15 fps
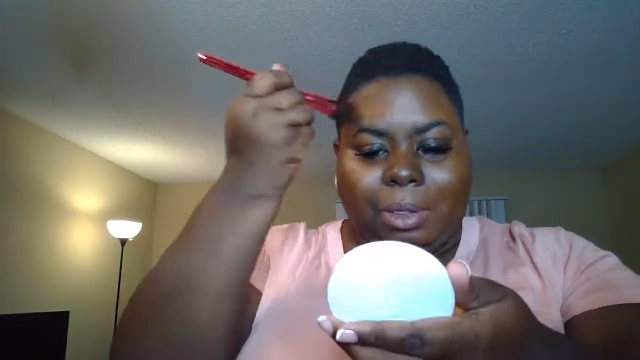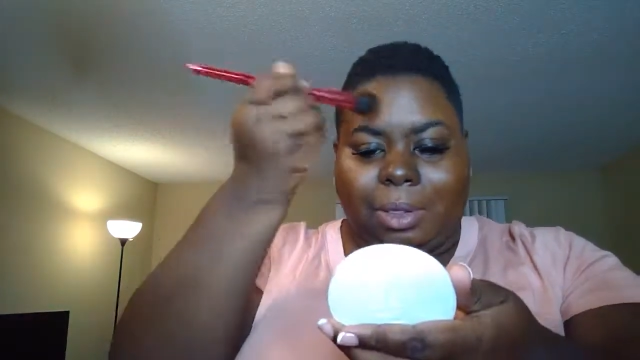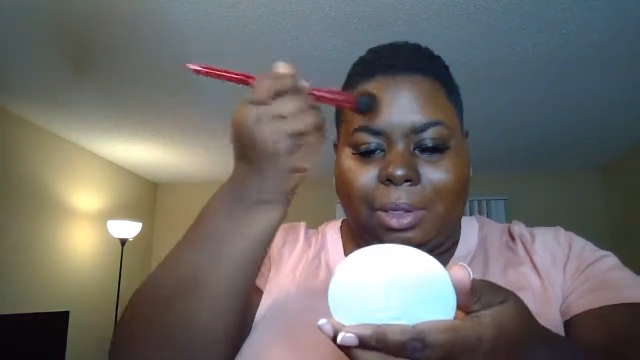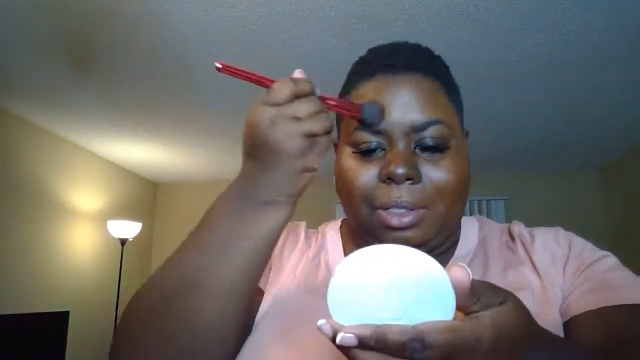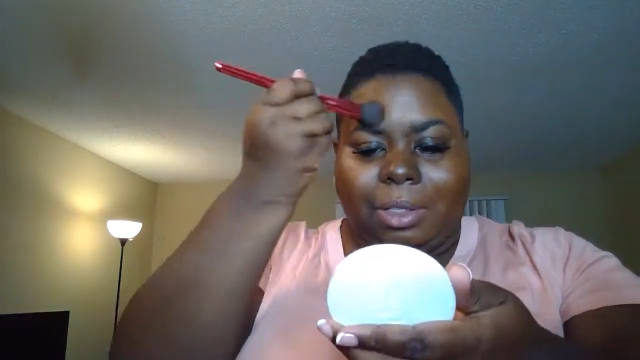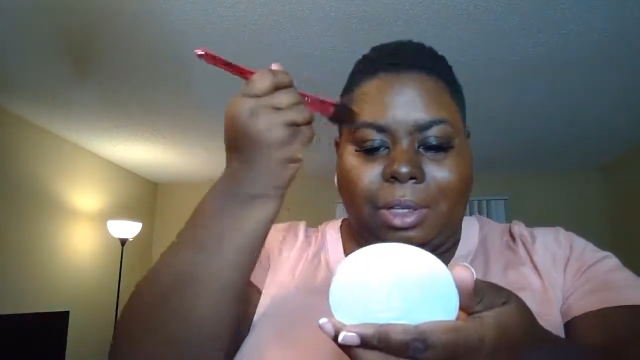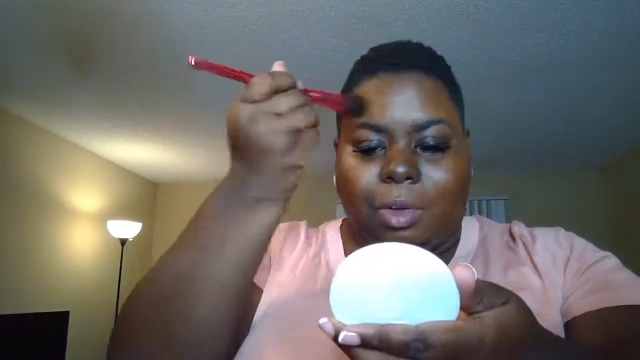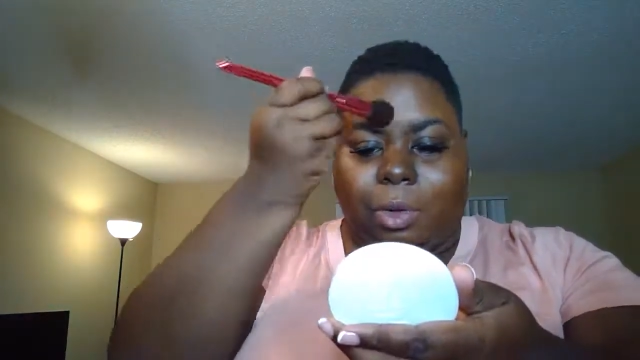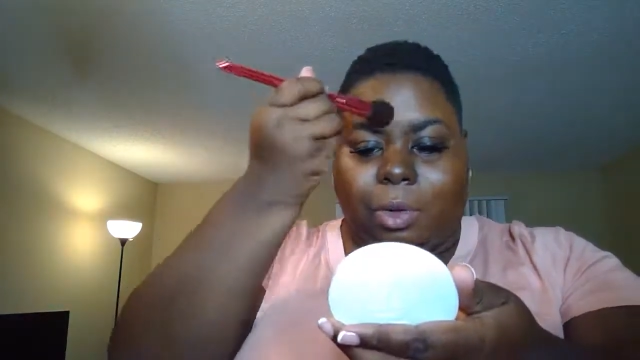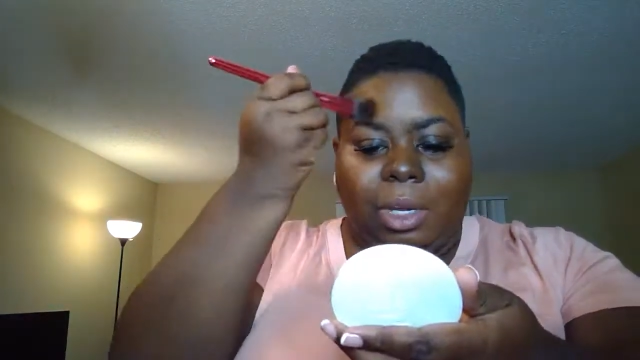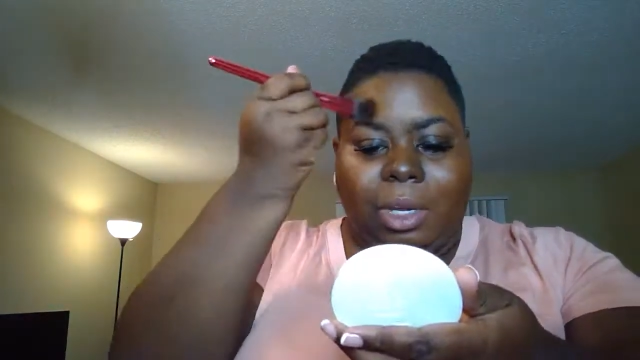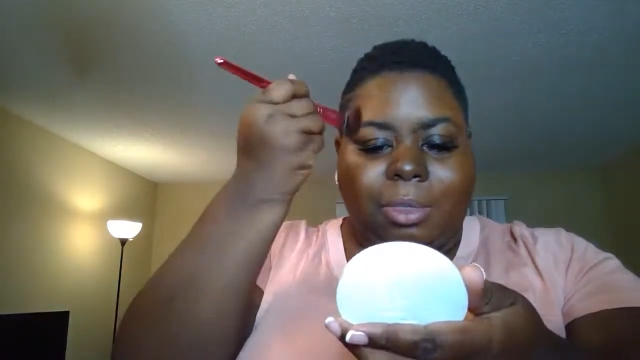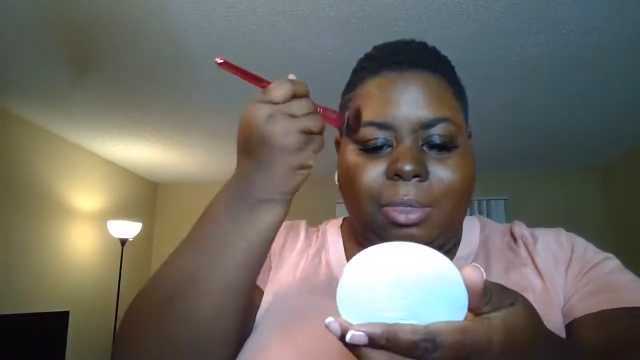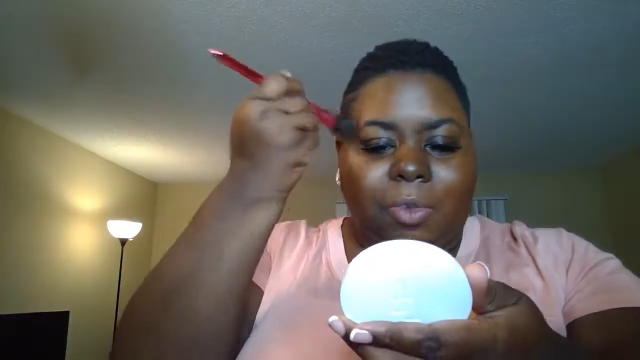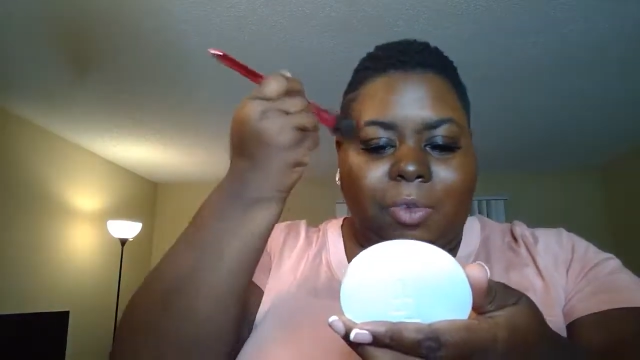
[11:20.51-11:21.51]
It's a
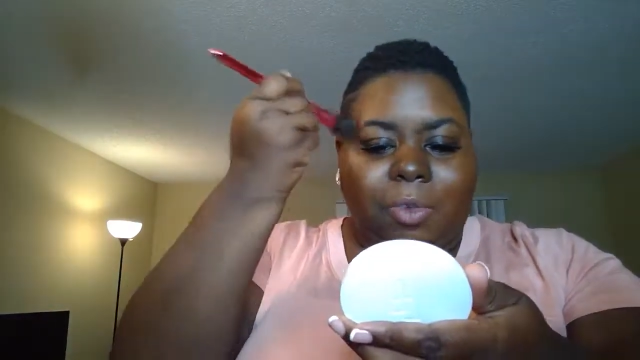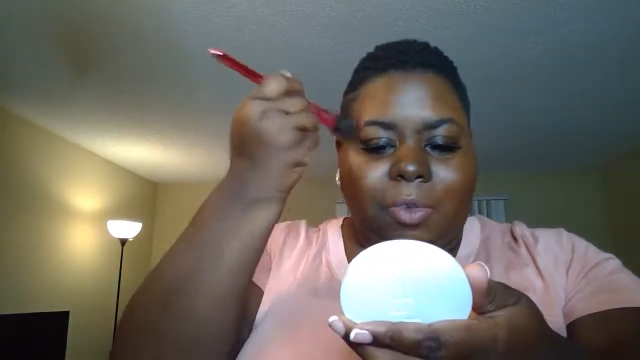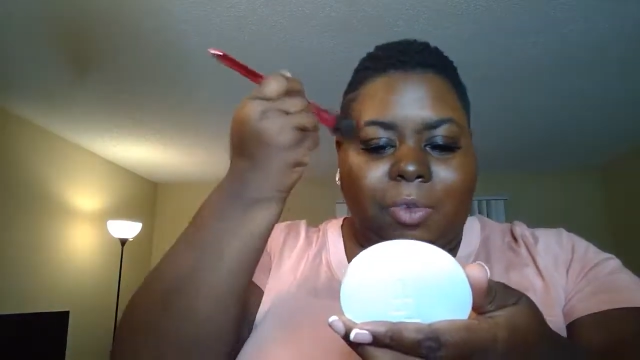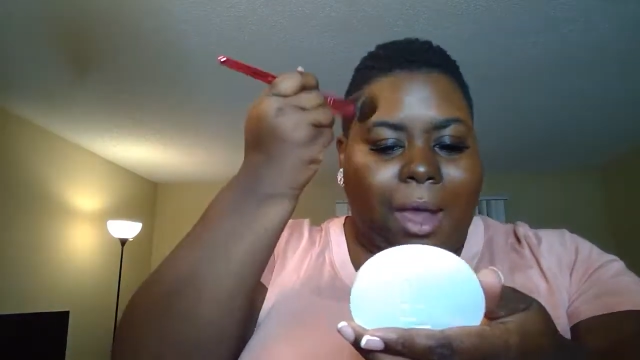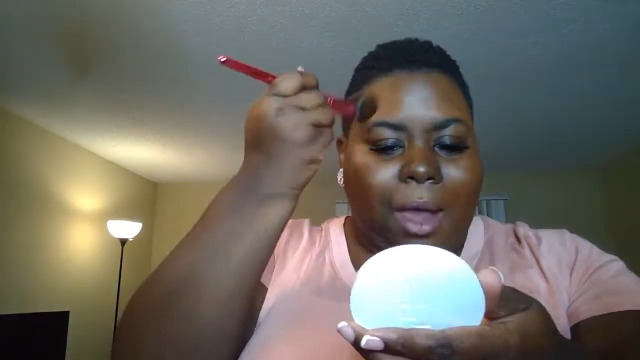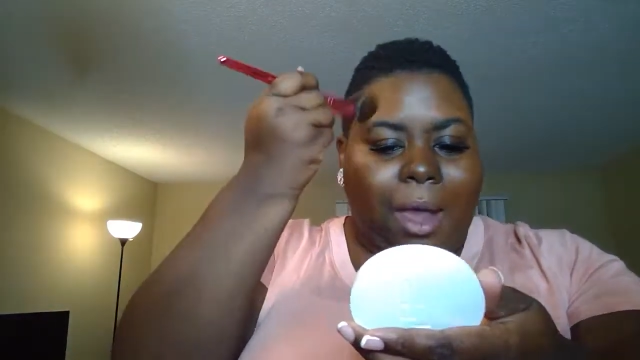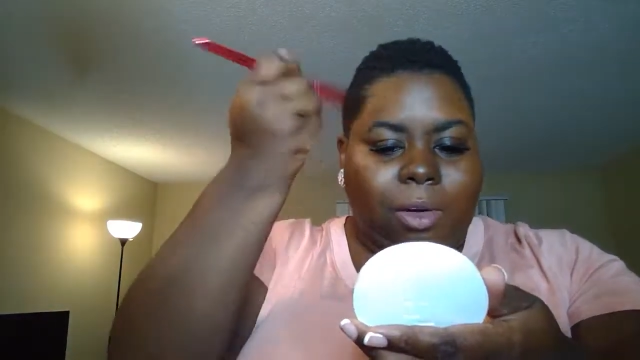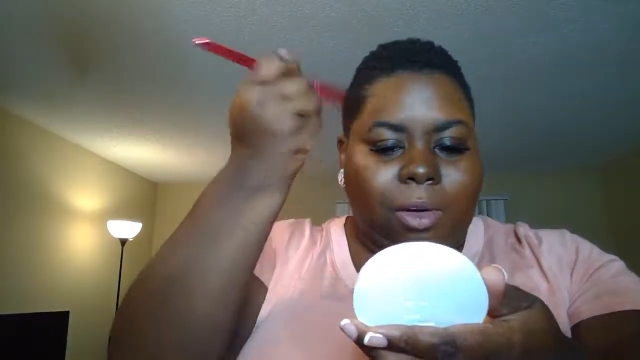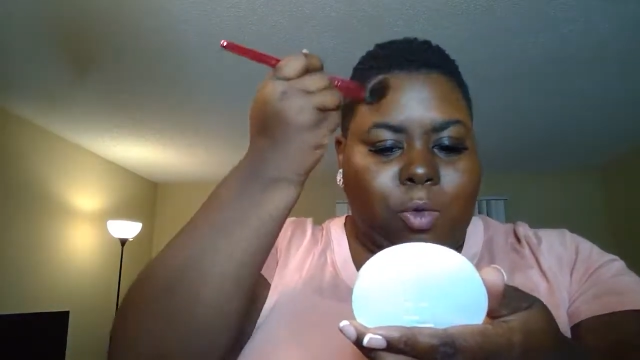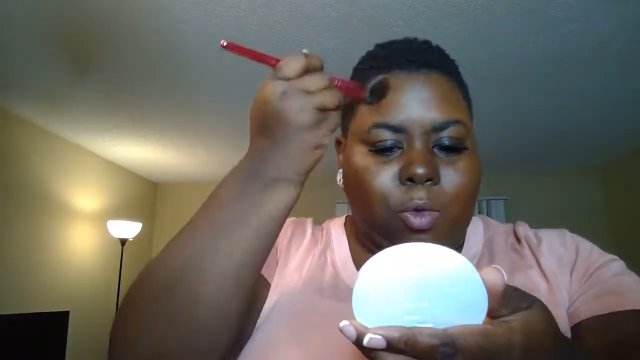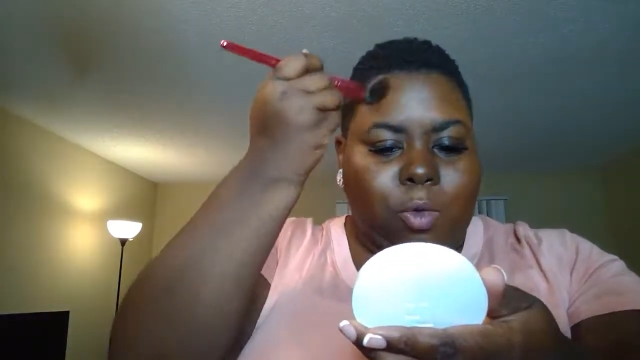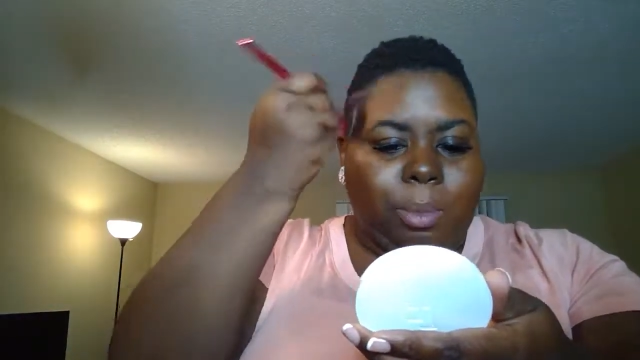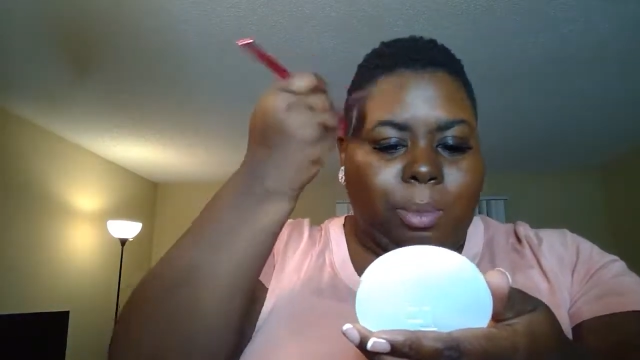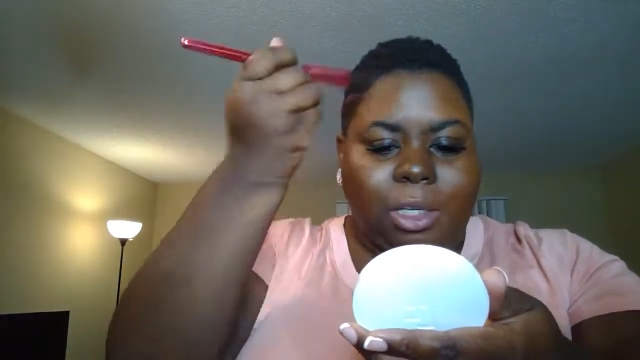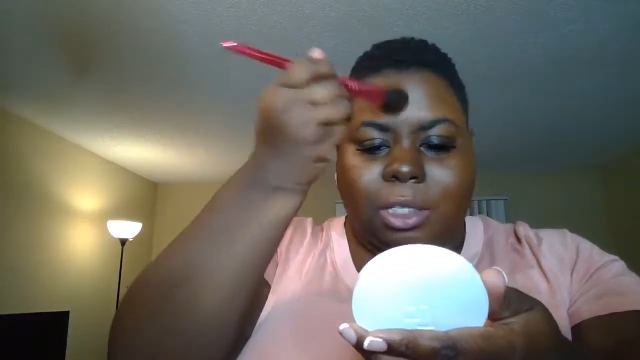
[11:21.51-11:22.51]
cream to powder
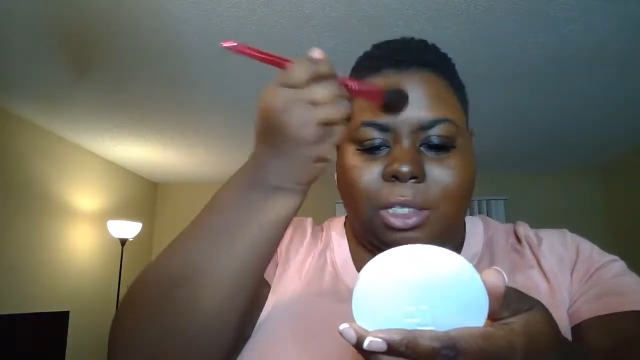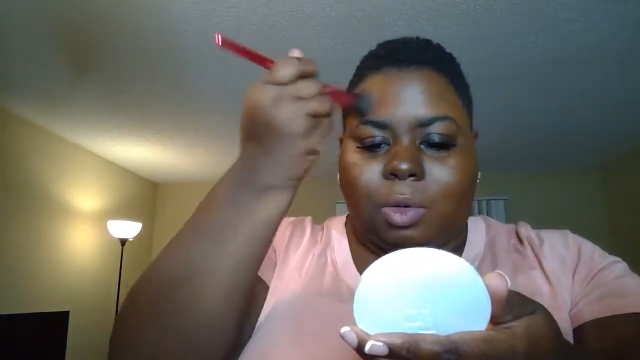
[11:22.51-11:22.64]
formula,